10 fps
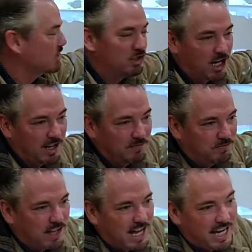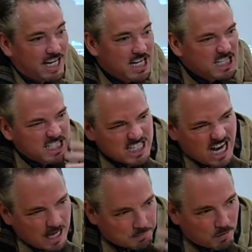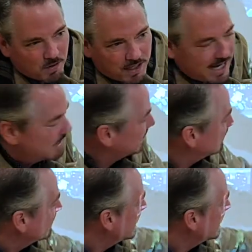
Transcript: this giant fly, snot pouring out of him.